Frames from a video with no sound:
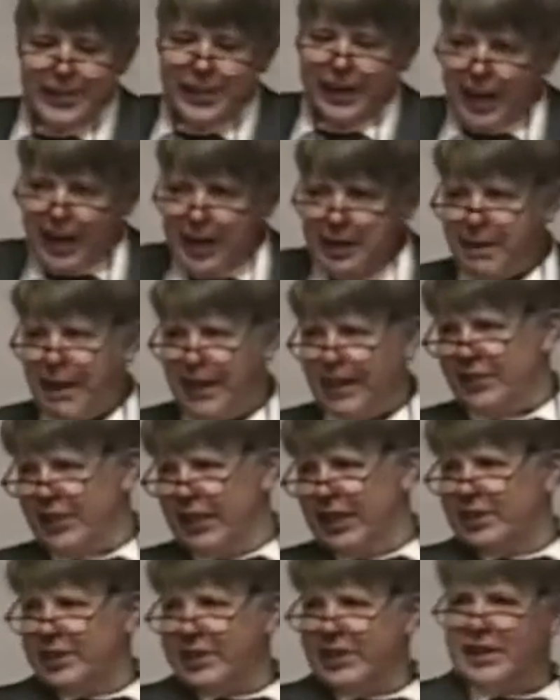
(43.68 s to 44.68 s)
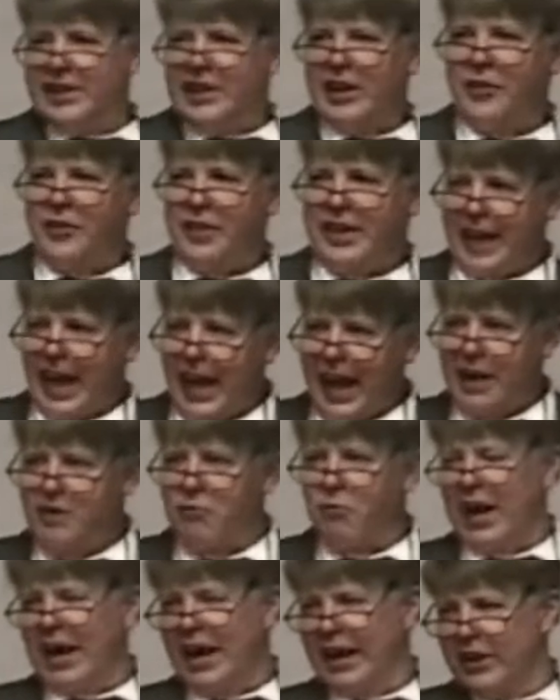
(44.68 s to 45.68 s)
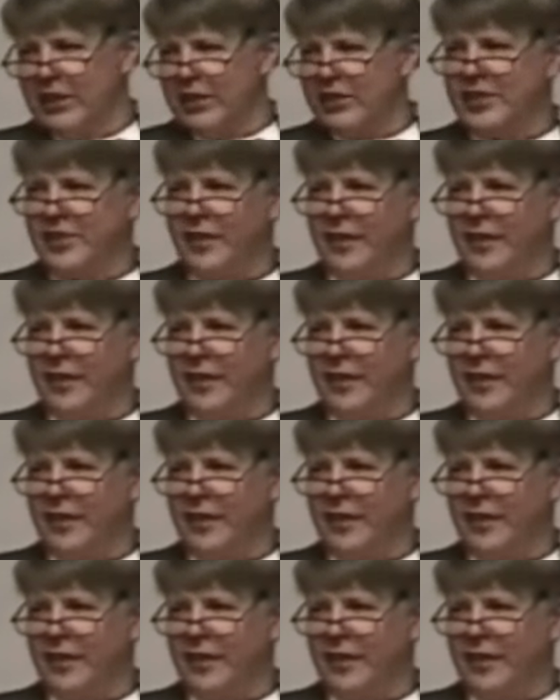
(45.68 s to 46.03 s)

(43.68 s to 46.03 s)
guess it kind of makes sense to tell the non-rioters